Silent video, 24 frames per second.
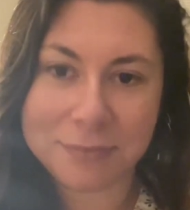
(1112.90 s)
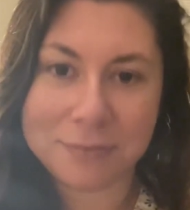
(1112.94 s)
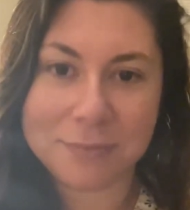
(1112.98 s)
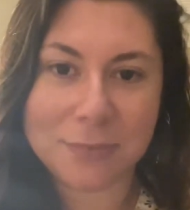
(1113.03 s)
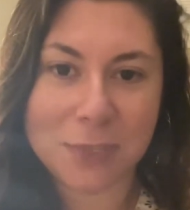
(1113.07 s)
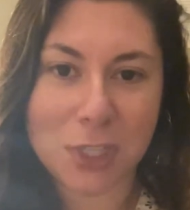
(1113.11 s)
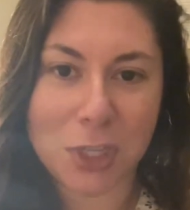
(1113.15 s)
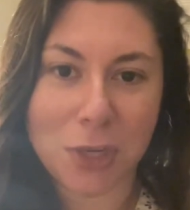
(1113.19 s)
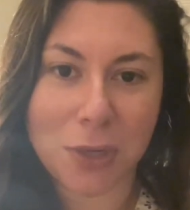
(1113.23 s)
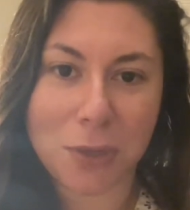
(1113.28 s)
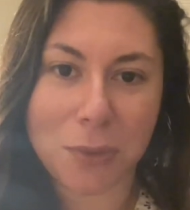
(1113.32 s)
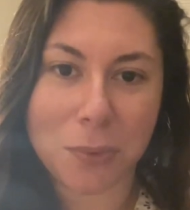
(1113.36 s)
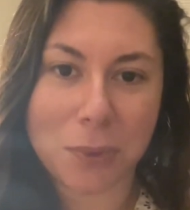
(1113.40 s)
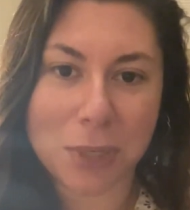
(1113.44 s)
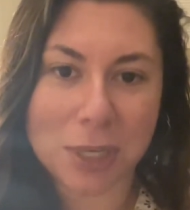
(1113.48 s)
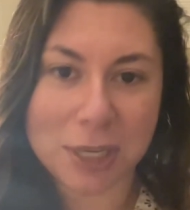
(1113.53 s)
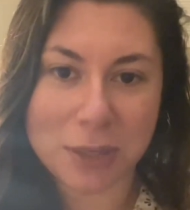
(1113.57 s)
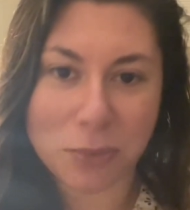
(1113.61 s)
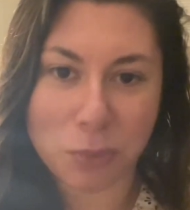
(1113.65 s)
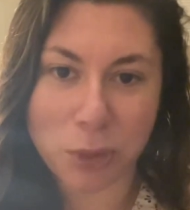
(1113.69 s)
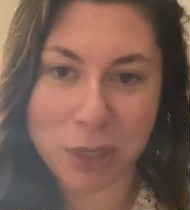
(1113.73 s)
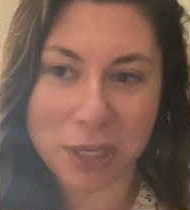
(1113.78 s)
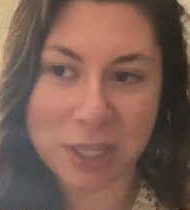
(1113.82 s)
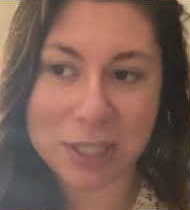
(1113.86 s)

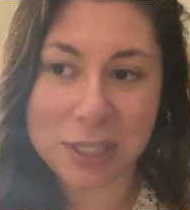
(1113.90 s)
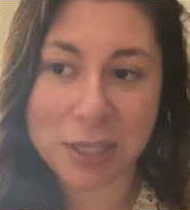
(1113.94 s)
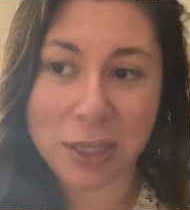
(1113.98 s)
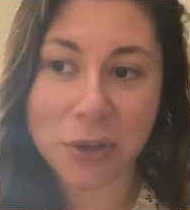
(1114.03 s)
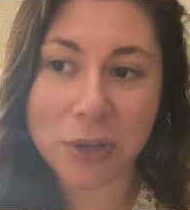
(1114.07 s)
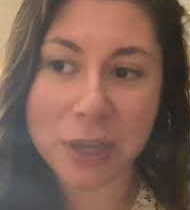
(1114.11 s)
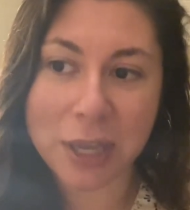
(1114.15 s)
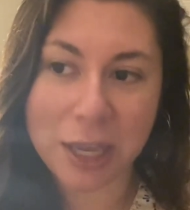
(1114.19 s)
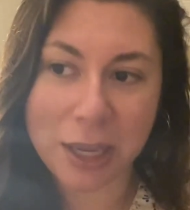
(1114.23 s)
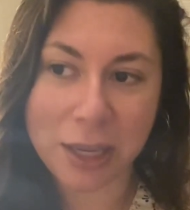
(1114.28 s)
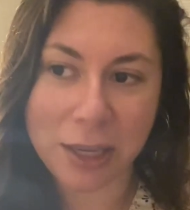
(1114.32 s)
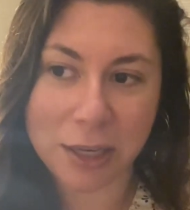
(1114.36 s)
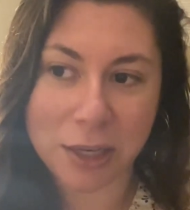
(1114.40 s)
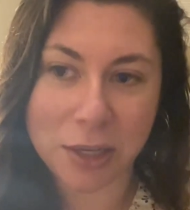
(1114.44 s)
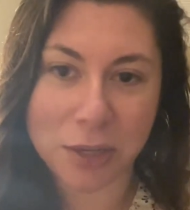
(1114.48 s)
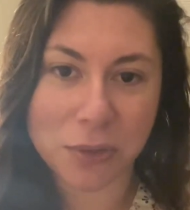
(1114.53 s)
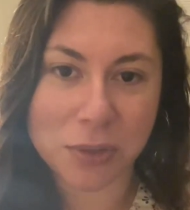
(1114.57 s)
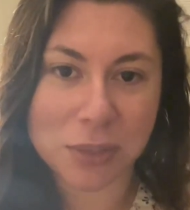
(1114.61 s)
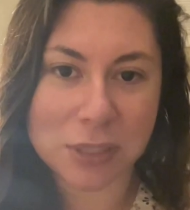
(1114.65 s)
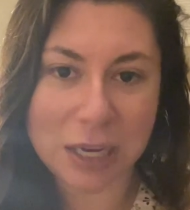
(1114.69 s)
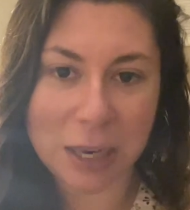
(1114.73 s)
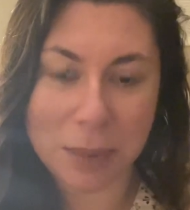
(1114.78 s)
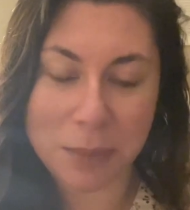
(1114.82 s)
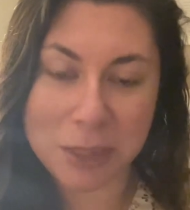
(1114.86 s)
when I say, okay,
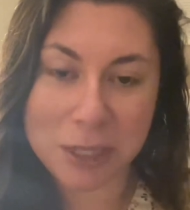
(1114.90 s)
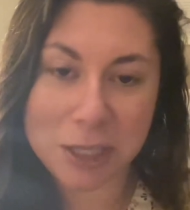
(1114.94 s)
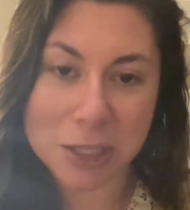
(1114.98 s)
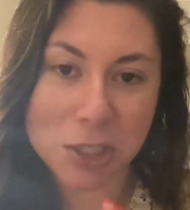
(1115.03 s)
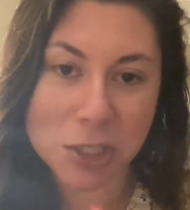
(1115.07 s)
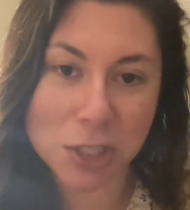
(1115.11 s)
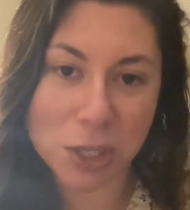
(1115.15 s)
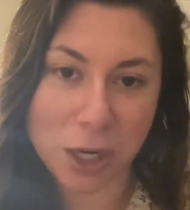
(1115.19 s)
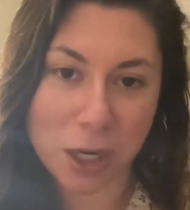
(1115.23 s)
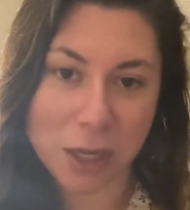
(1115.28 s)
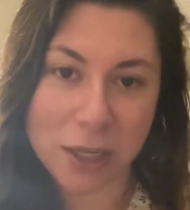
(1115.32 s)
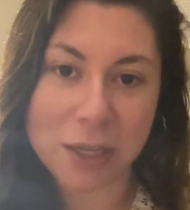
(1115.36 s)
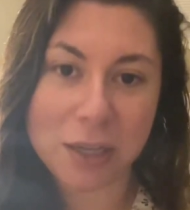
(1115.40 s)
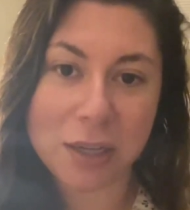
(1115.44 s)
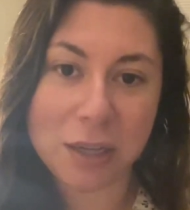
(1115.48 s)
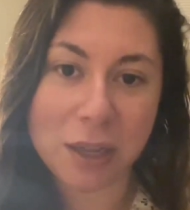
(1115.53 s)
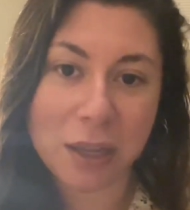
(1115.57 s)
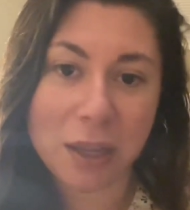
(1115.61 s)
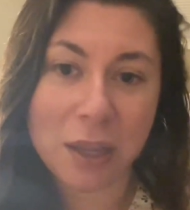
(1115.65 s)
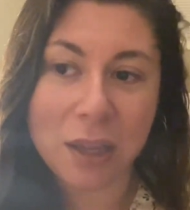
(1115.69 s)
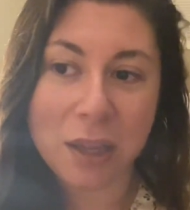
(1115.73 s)
it's time to get started,